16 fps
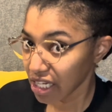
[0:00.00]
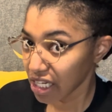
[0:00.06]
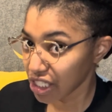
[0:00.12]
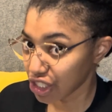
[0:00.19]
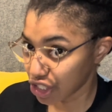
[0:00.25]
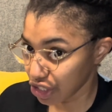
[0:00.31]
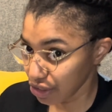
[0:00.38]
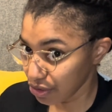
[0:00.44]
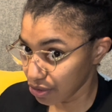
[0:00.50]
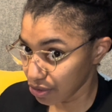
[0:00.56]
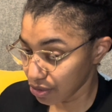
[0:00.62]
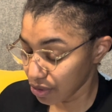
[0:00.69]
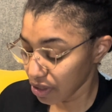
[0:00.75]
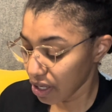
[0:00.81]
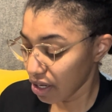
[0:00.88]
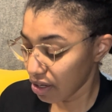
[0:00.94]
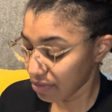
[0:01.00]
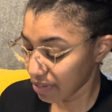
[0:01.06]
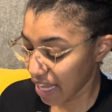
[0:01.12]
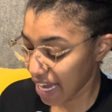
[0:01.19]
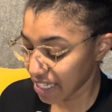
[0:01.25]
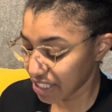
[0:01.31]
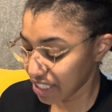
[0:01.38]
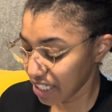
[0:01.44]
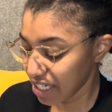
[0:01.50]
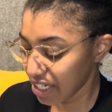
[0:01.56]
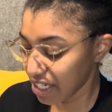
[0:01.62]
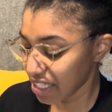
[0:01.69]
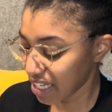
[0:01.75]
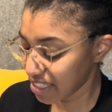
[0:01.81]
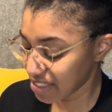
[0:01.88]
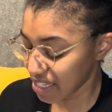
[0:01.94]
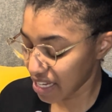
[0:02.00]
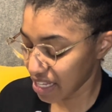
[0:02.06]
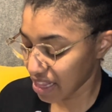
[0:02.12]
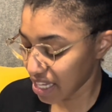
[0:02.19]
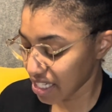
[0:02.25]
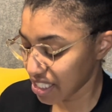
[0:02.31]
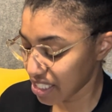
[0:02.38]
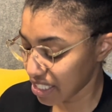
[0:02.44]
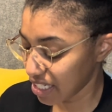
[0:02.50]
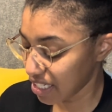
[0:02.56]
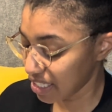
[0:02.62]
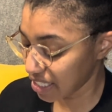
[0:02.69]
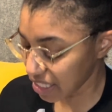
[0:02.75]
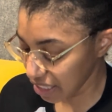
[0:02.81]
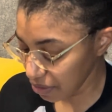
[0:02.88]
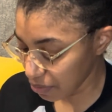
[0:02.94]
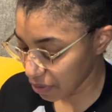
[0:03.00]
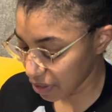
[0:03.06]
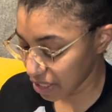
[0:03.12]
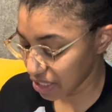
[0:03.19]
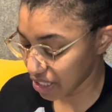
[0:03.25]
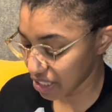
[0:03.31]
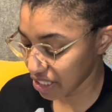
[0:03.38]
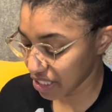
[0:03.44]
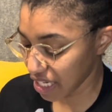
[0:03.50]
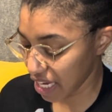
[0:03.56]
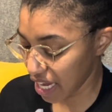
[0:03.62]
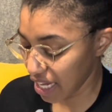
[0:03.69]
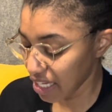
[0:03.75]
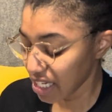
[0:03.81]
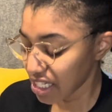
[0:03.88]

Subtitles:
June of last year and they said that she didn't need one just yet.